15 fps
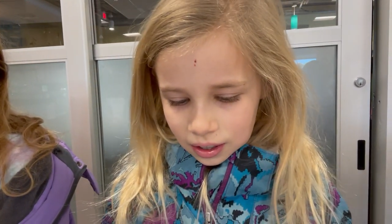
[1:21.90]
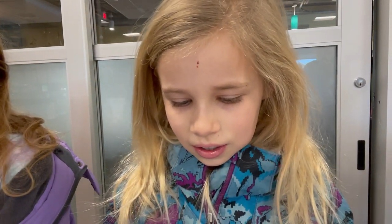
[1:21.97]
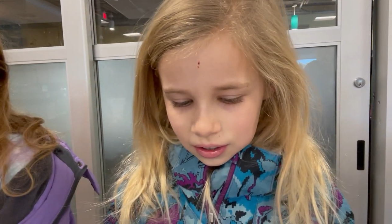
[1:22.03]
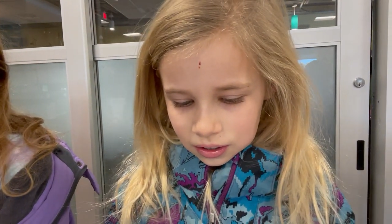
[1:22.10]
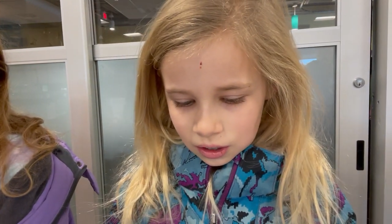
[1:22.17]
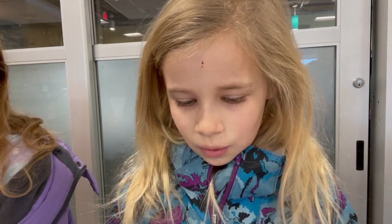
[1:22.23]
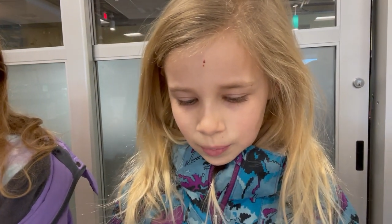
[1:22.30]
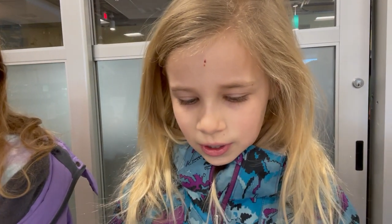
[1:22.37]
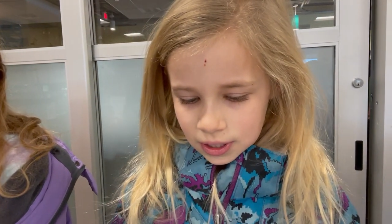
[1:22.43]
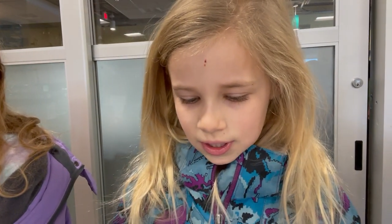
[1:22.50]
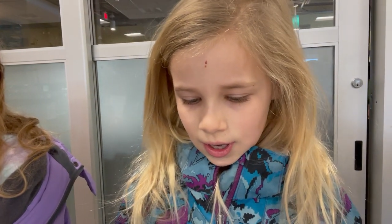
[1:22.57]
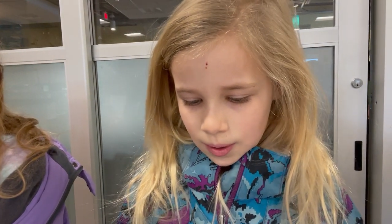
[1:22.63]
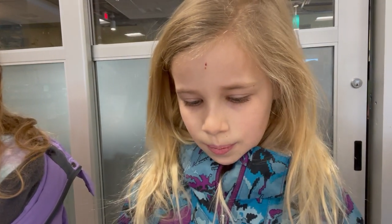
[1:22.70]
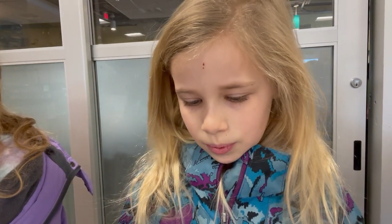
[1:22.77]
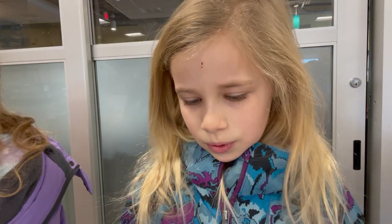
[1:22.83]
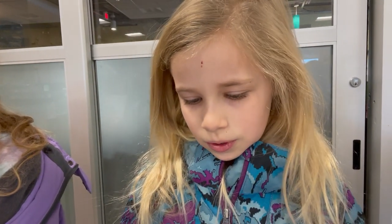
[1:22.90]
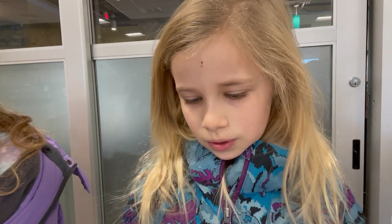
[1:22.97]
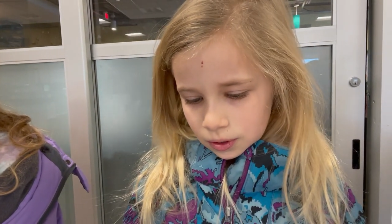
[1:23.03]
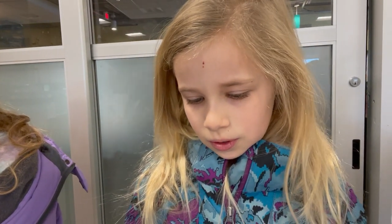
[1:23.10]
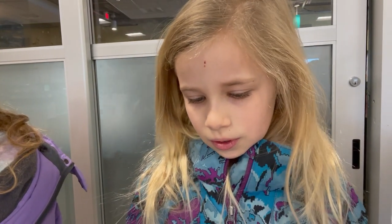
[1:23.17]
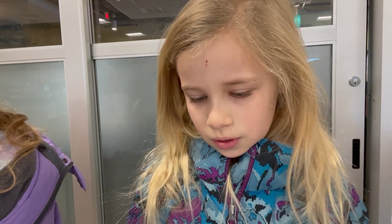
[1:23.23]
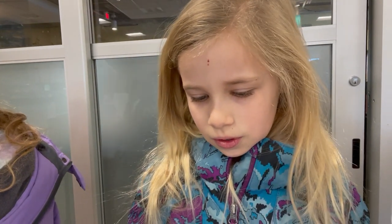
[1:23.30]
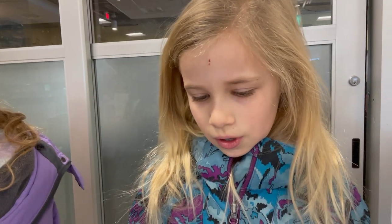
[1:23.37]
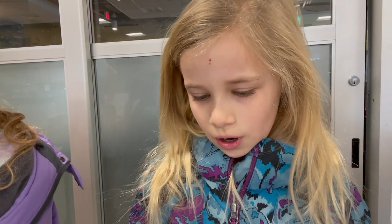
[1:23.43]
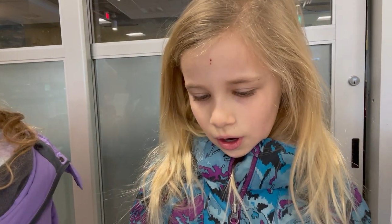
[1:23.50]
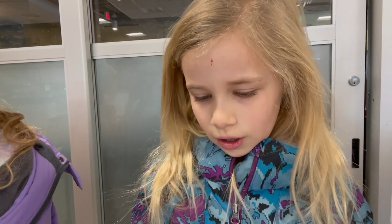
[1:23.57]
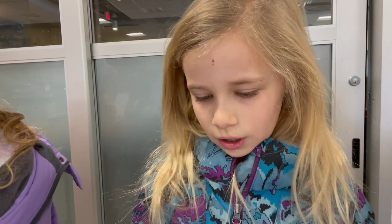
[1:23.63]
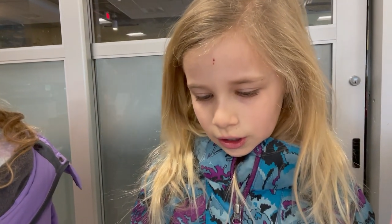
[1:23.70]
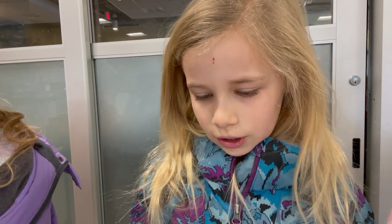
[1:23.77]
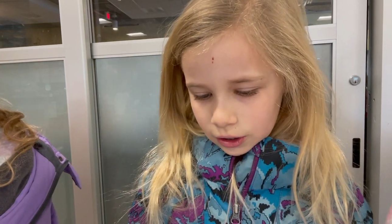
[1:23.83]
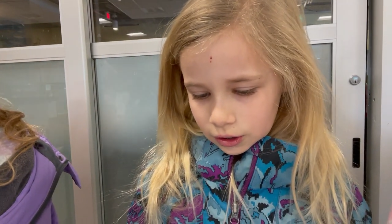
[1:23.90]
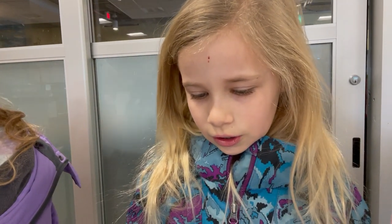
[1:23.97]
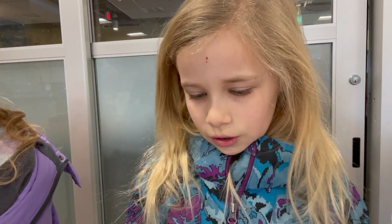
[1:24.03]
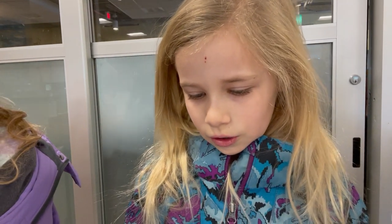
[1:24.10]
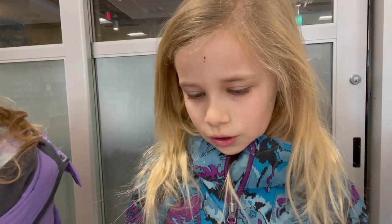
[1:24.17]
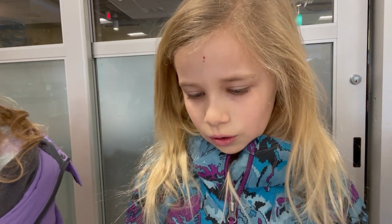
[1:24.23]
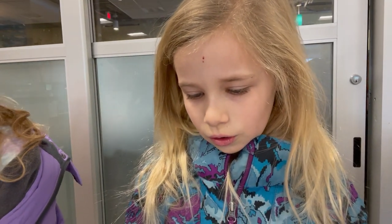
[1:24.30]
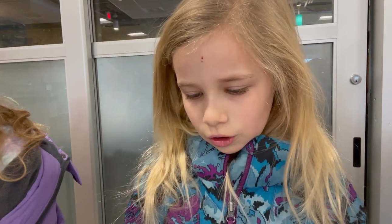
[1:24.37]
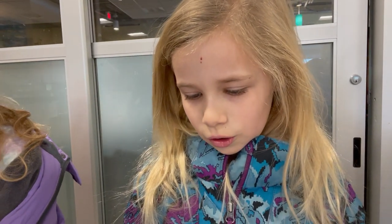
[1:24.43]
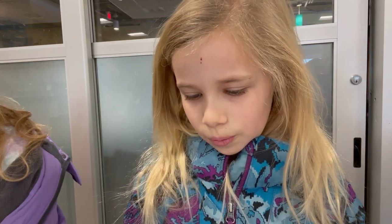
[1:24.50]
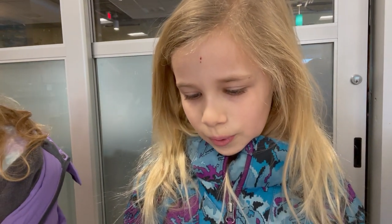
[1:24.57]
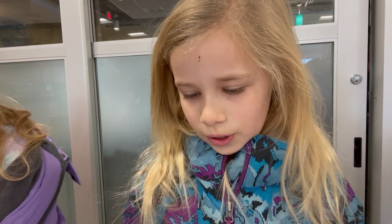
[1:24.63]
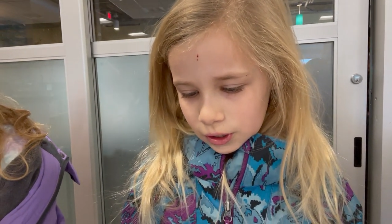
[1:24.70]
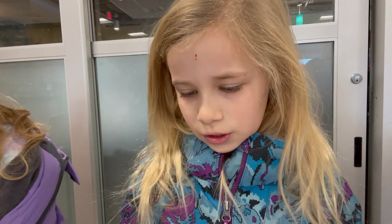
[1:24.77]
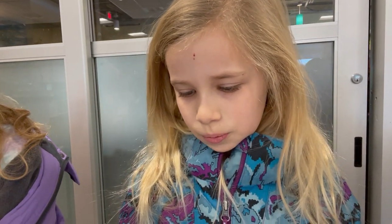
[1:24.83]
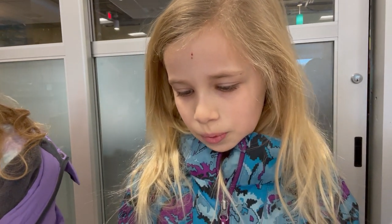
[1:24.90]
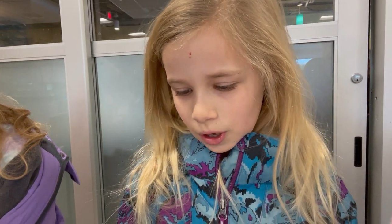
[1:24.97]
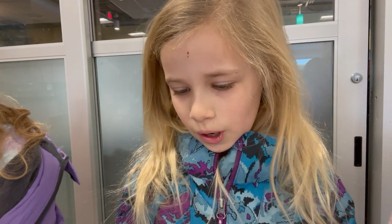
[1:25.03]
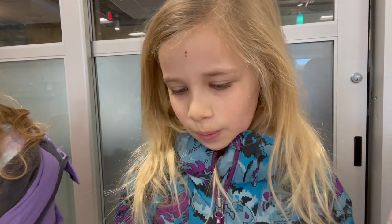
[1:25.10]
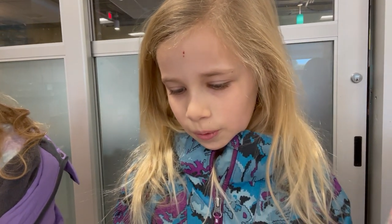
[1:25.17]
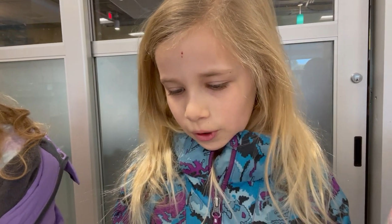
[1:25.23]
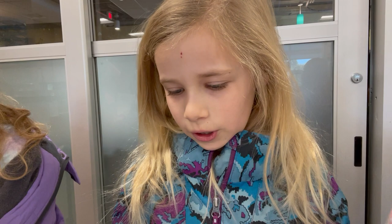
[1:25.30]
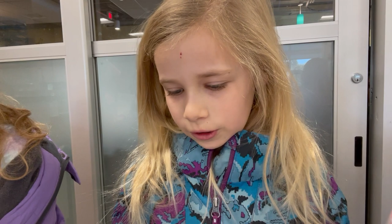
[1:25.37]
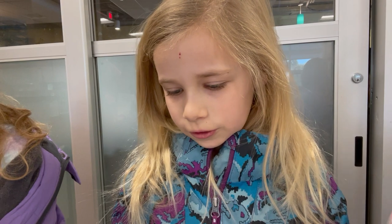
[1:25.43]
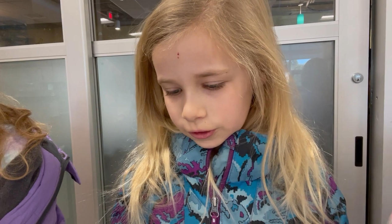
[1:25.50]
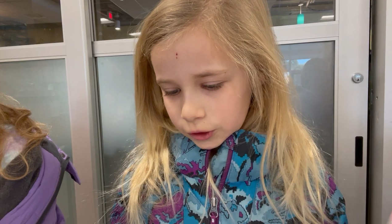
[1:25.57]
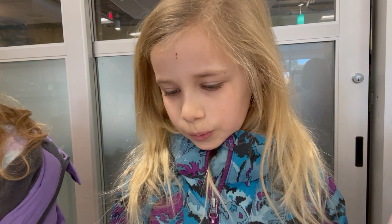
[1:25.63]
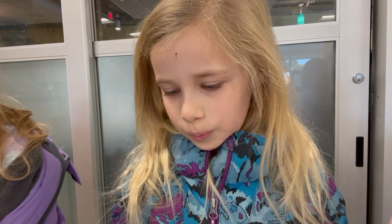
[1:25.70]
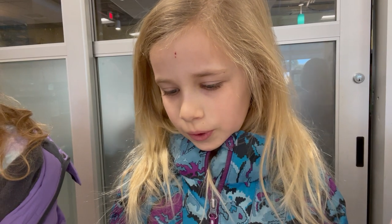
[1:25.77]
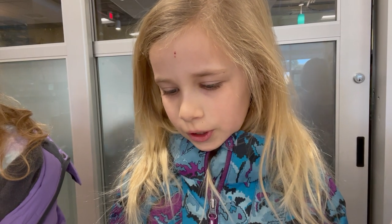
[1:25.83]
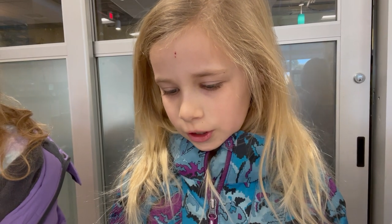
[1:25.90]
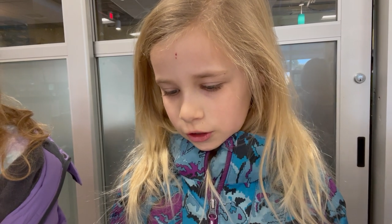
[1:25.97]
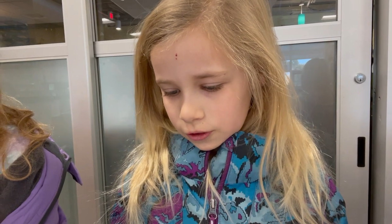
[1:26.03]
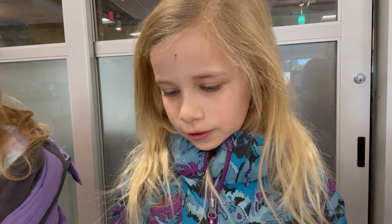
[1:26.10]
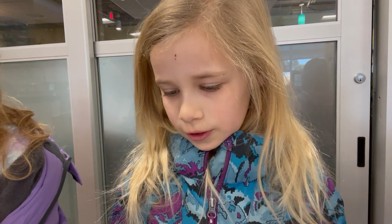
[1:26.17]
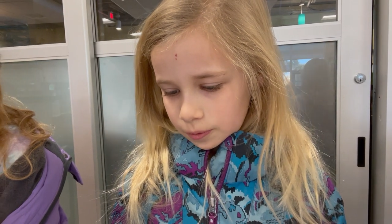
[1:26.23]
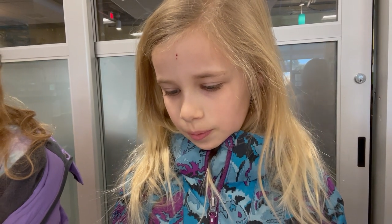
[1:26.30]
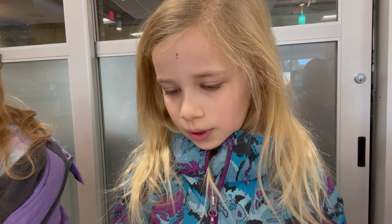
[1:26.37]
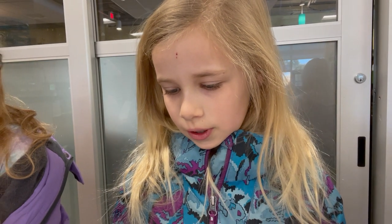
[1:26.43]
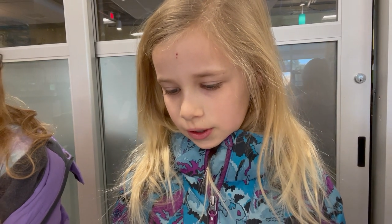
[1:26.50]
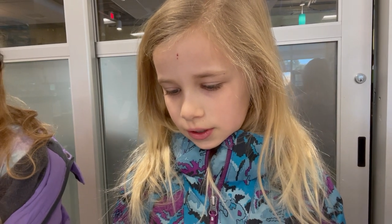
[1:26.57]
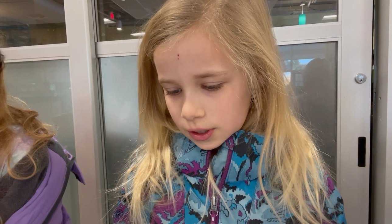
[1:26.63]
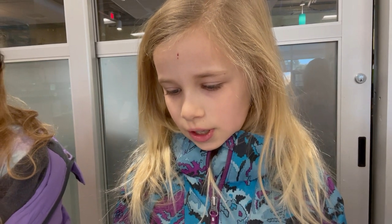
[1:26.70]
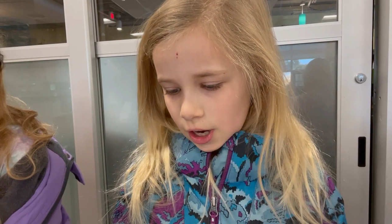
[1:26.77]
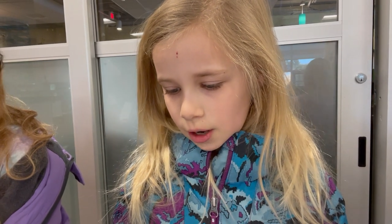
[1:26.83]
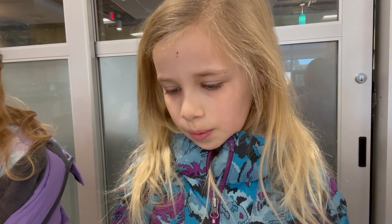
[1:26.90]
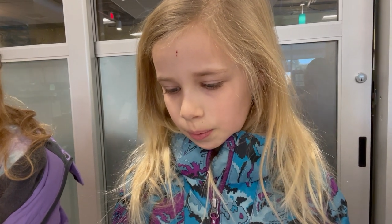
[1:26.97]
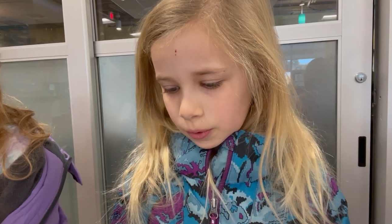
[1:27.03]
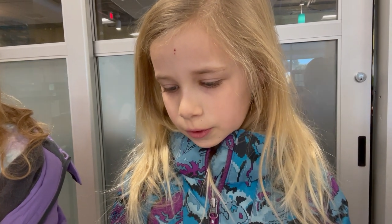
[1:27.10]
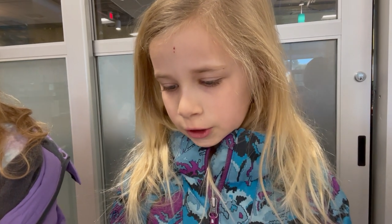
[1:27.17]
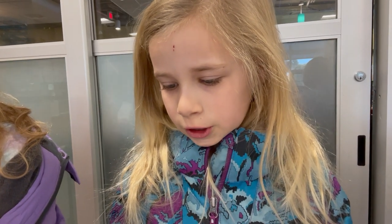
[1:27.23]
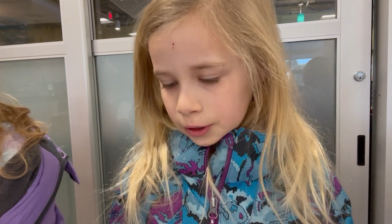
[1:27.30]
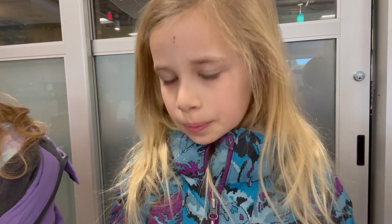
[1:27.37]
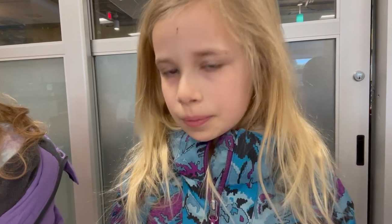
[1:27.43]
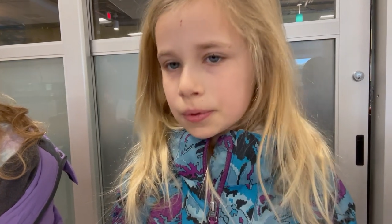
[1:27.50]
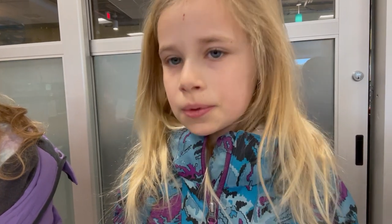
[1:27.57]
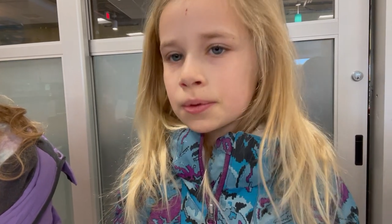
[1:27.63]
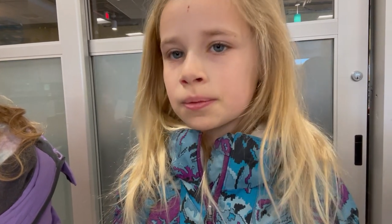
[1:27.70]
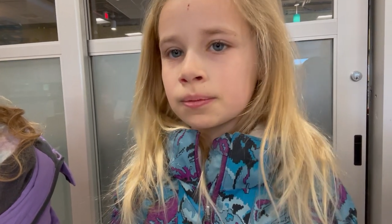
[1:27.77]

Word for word: Some examples are granola bars, popcorn, fruit bars, fig bars, and apple chips.